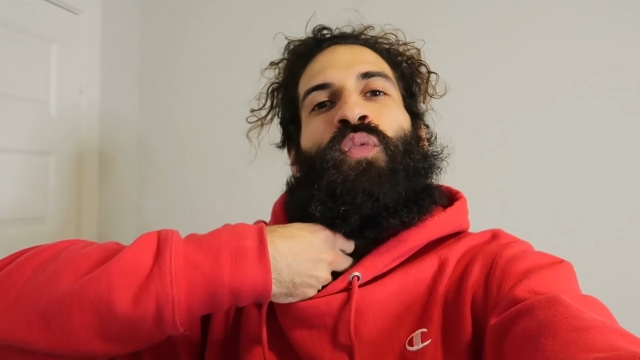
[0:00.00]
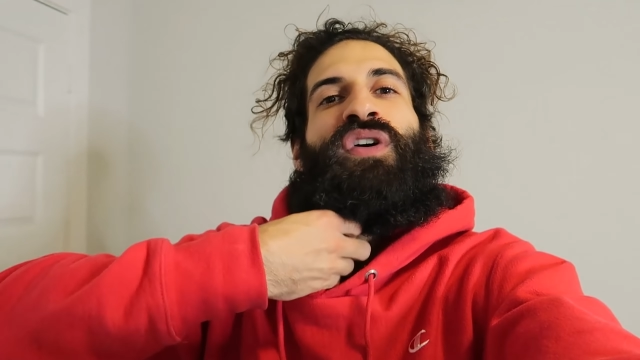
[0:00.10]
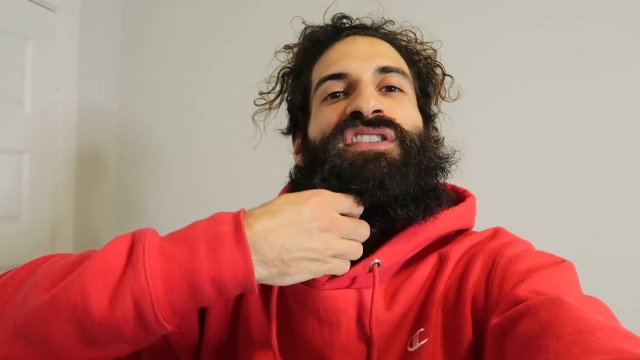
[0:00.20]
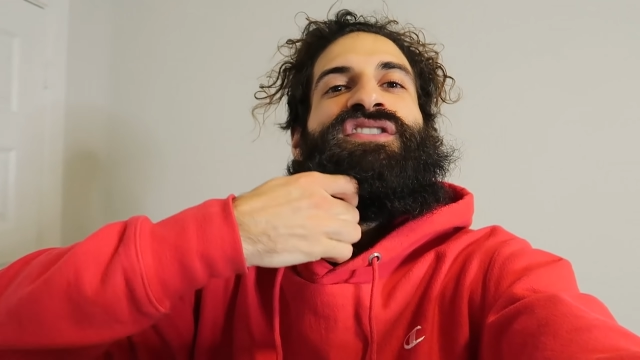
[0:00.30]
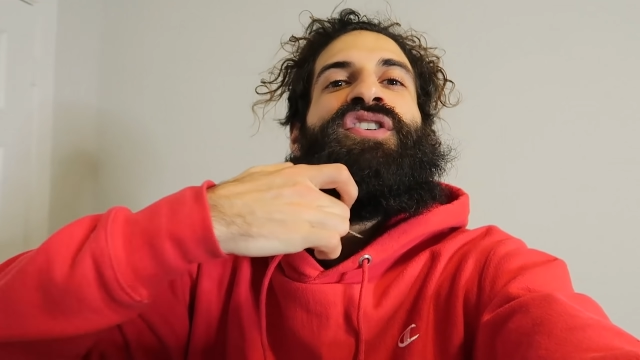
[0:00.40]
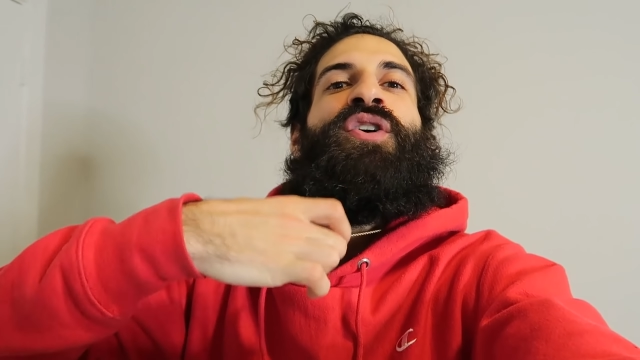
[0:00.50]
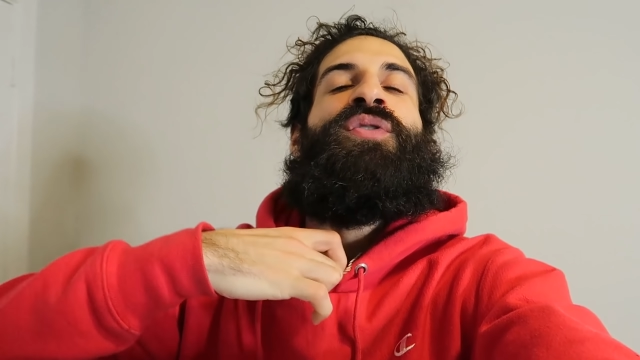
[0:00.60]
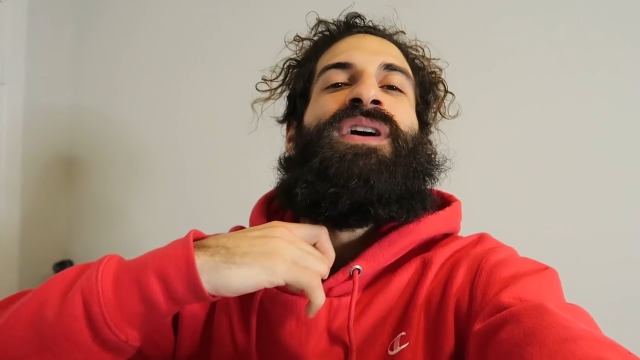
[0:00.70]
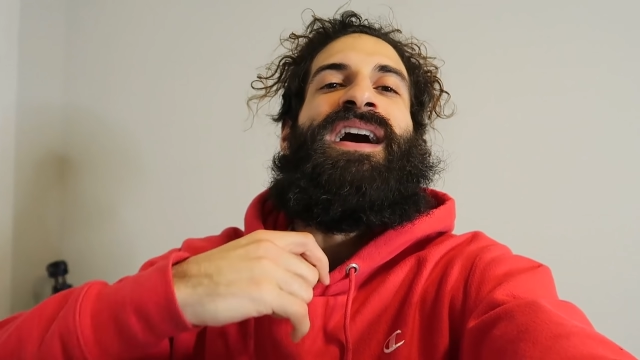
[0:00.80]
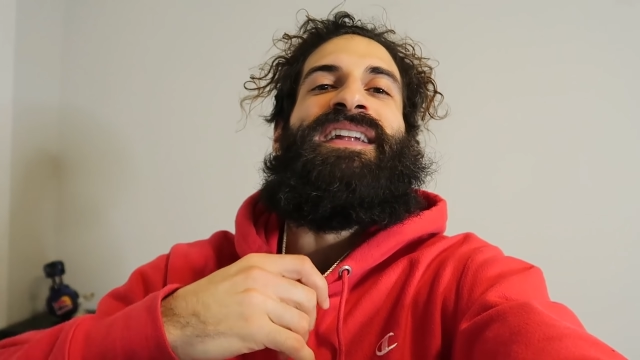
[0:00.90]
one
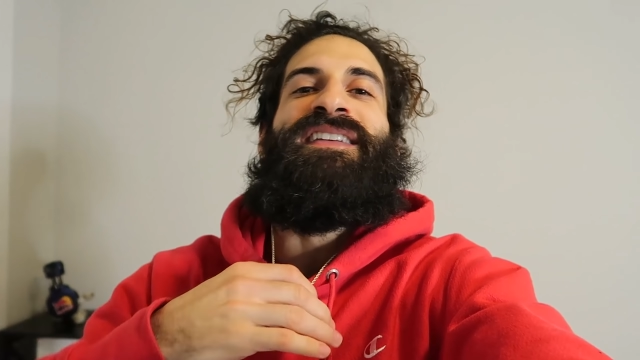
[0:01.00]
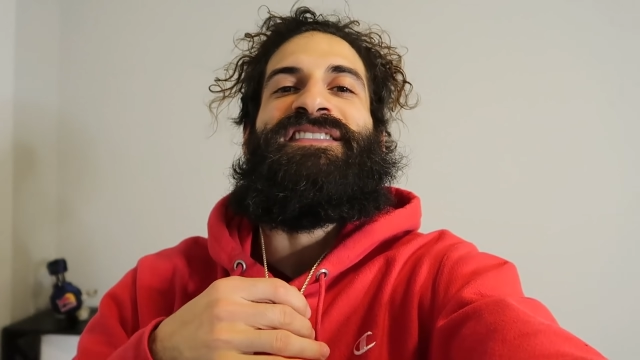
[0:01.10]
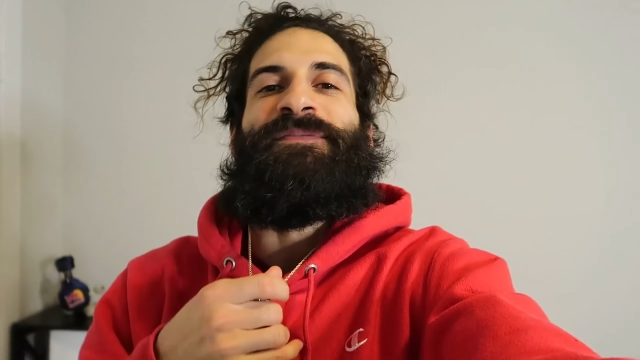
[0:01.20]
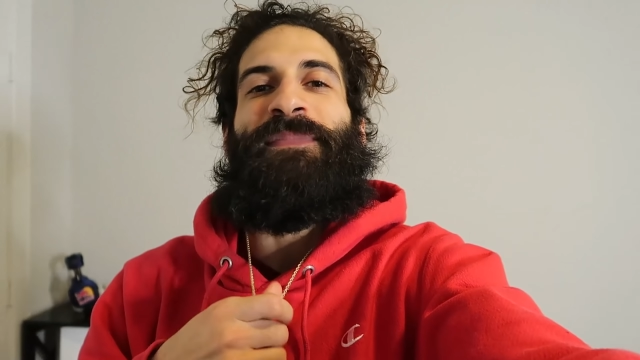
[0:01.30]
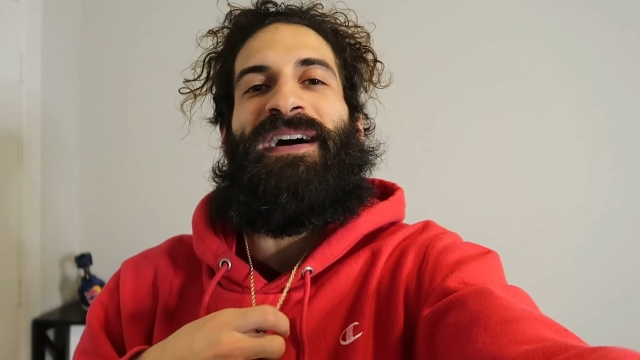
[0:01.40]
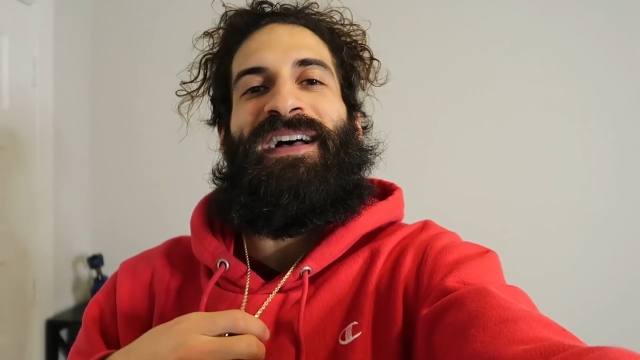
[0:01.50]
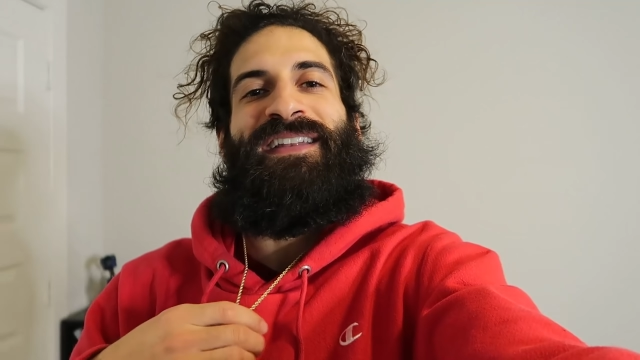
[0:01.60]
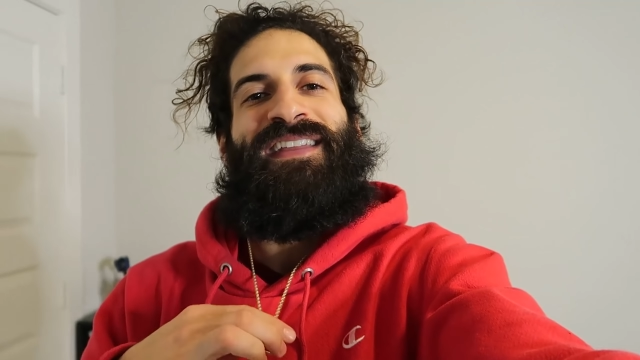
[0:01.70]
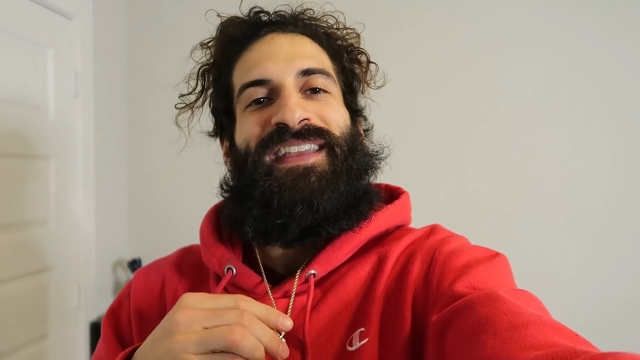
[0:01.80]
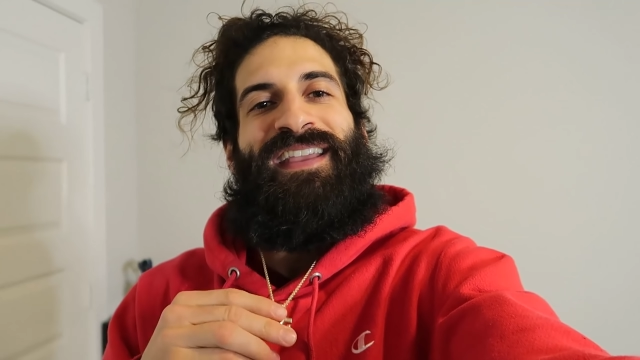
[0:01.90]
goal on his
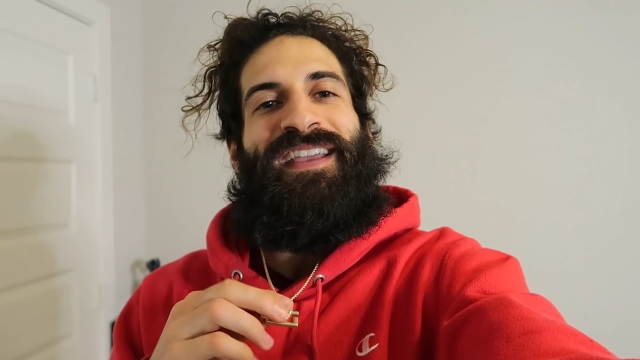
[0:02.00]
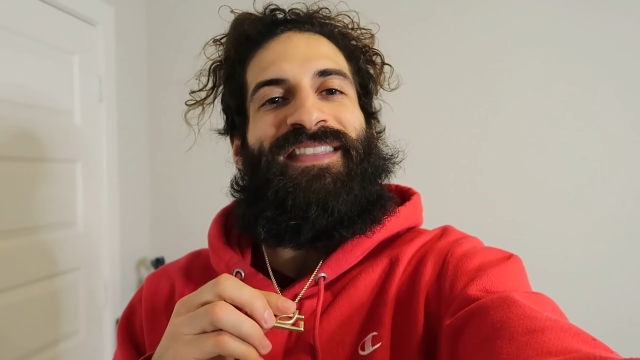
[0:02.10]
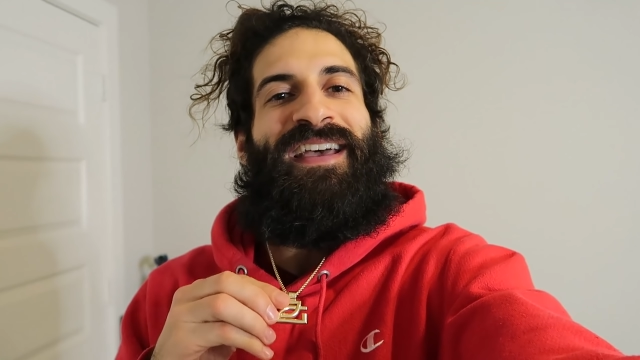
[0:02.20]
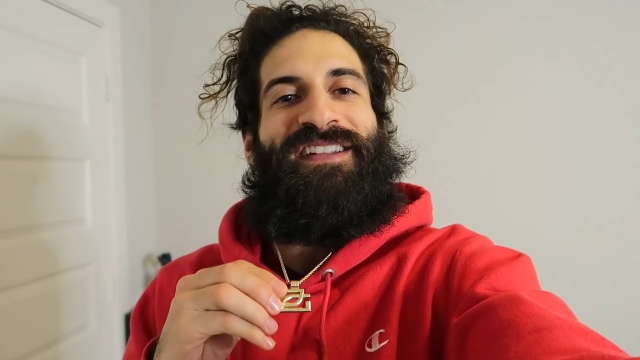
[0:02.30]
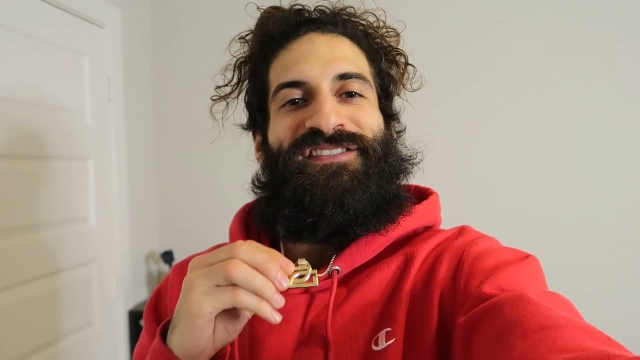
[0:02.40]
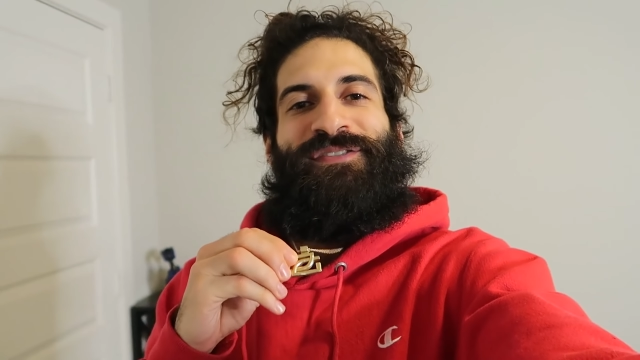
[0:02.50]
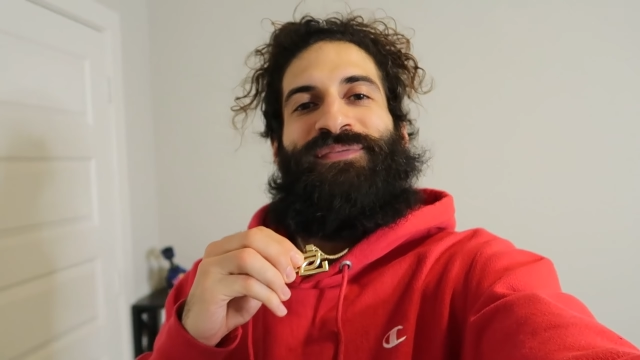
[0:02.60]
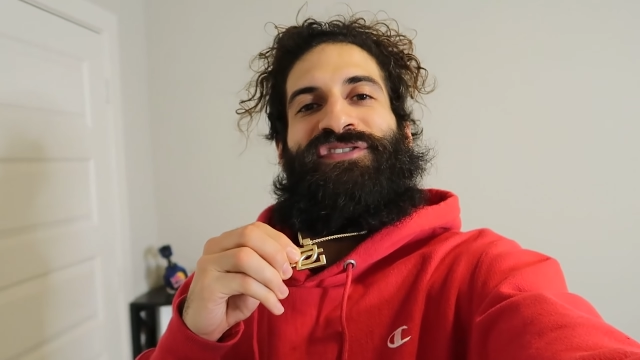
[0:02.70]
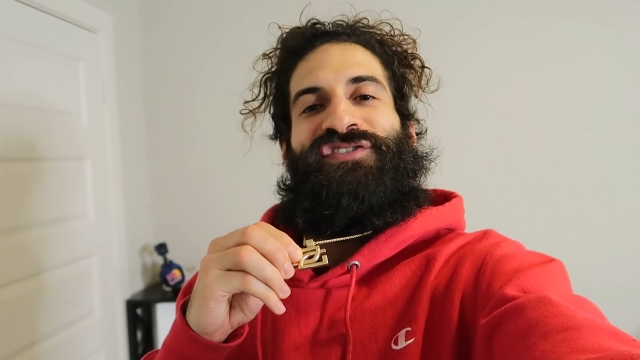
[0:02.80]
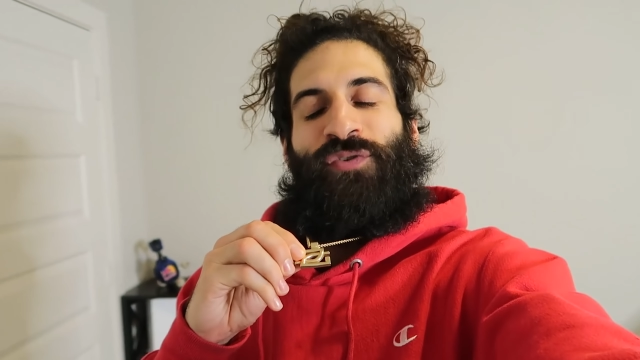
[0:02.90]
mind, and that is to
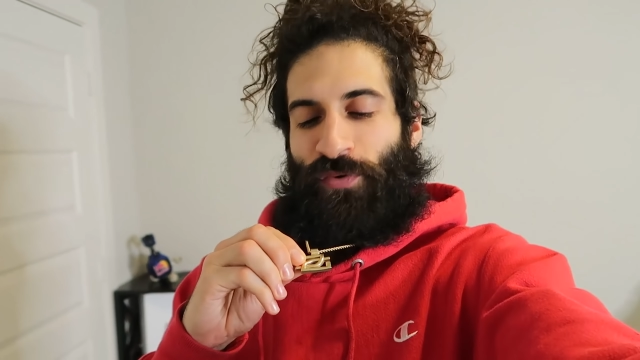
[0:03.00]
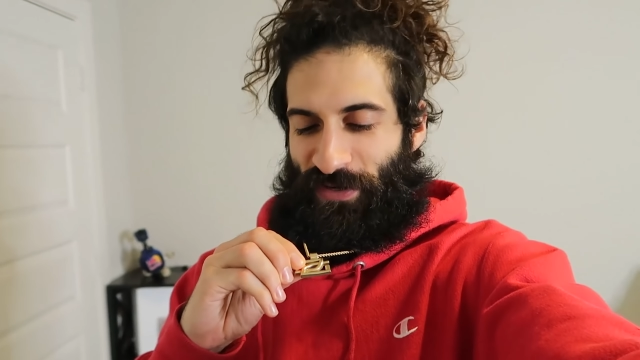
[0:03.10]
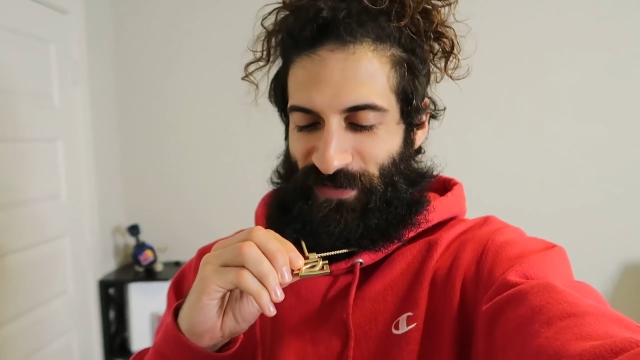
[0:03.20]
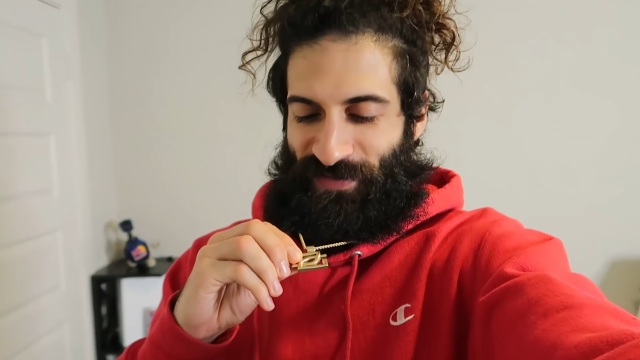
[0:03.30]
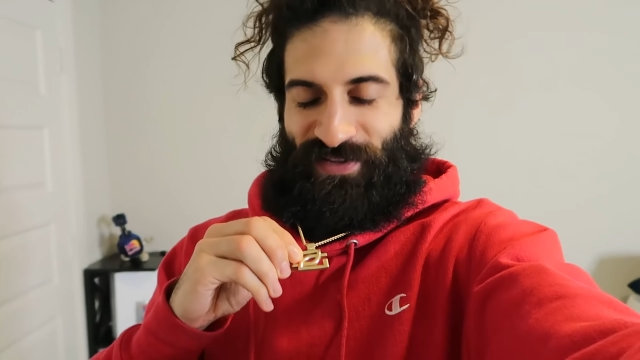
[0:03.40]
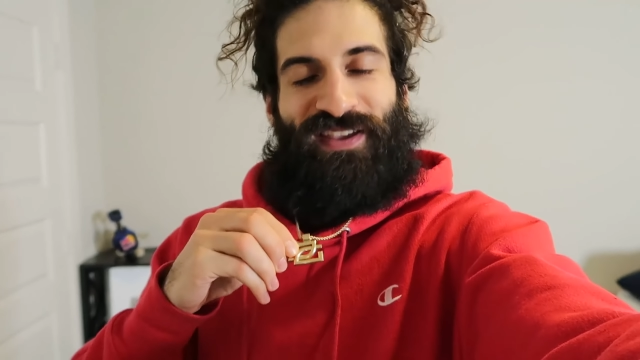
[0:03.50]
rejoin